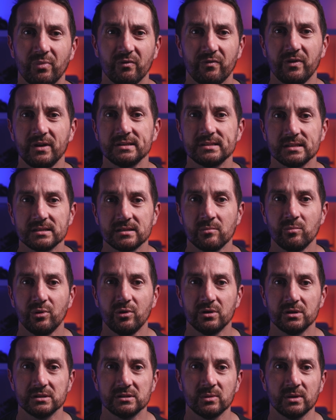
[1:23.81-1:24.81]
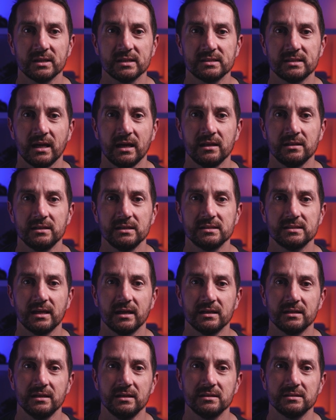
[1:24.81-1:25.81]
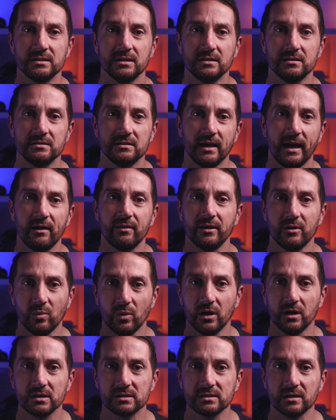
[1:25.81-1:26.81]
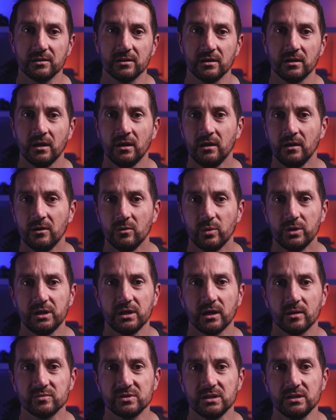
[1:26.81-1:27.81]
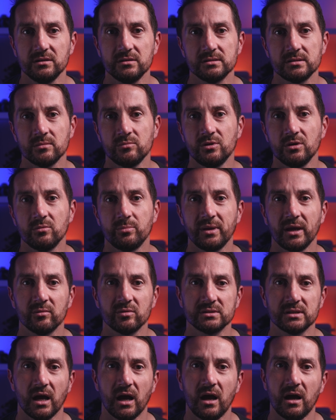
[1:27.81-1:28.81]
But first it's important to understand these techniques and how they work so that when you come to use them you'll be able to